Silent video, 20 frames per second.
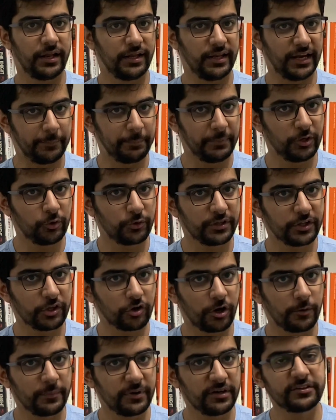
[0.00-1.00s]
Let me know in
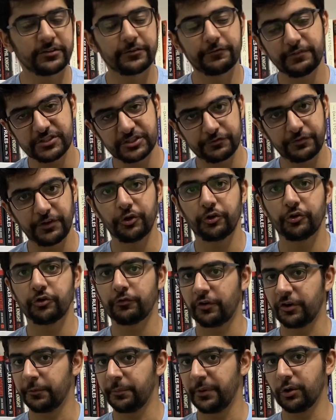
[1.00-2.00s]
the comments which video
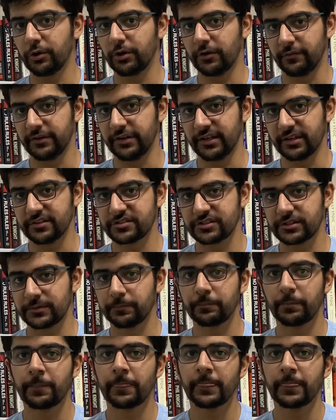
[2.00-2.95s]
you want me to cover next.